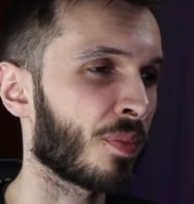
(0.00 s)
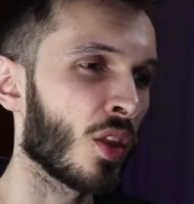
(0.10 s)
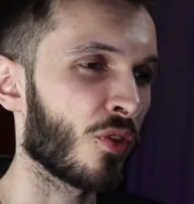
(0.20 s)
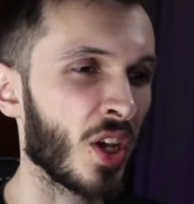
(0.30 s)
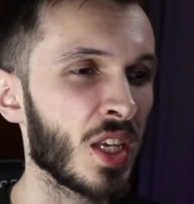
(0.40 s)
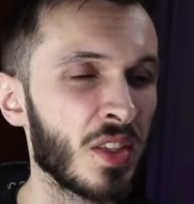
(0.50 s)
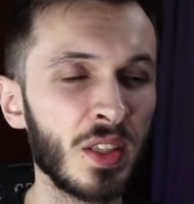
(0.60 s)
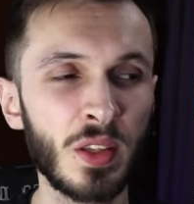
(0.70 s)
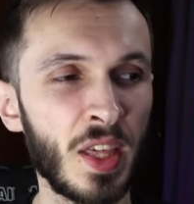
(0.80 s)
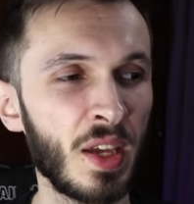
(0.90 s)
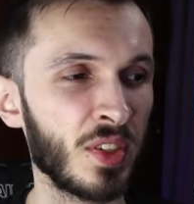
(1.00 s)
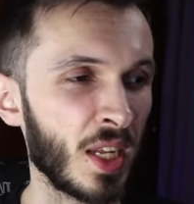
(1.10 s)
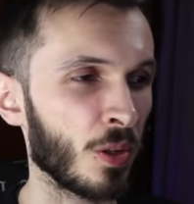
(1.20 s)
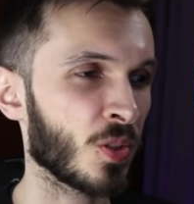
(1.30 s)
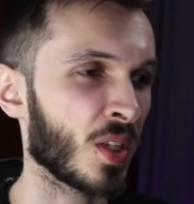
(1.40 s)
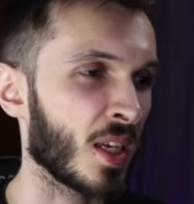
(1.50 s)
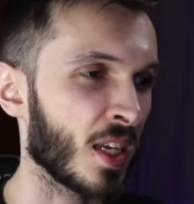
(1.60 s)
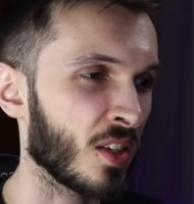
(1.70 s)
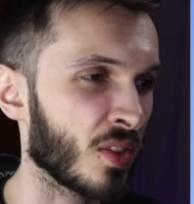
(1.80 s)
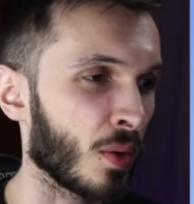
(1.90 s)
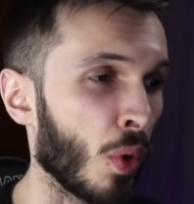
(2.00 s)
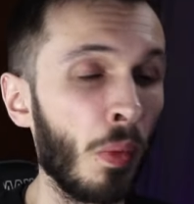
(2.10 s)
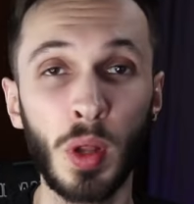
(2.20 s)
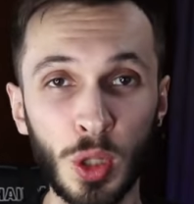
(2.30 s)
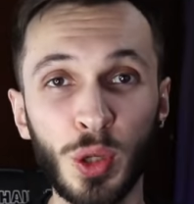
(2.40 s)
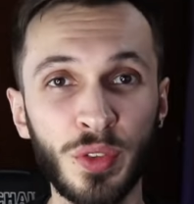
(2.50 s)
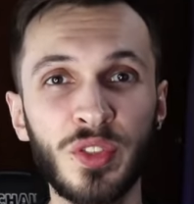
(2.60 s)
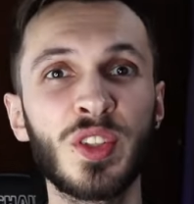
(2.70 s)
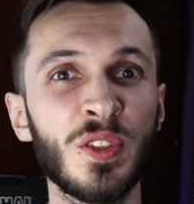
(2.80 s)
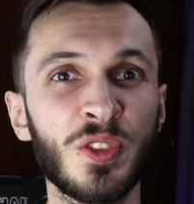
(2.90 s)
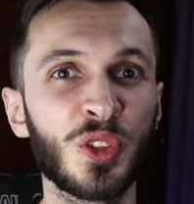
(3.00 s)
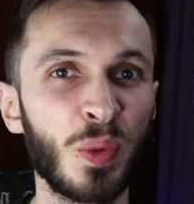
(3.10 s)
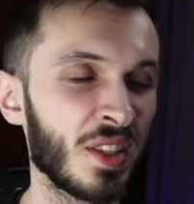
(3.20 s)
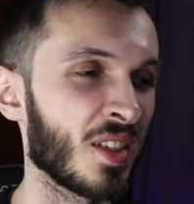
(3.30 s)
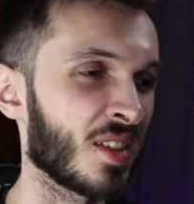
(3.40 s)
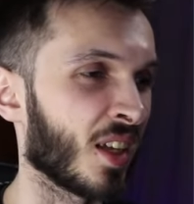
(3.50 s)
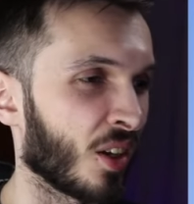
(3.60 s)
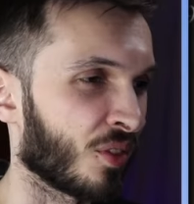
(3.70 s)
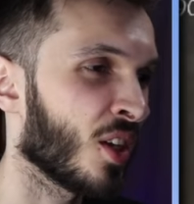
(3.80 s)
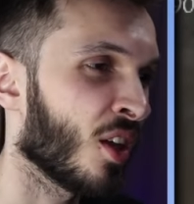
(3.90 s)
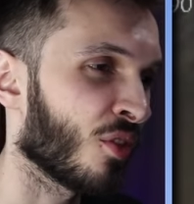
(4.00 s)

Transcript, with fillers: The first thing that they have announced is, well, a lot of season 20 stuff.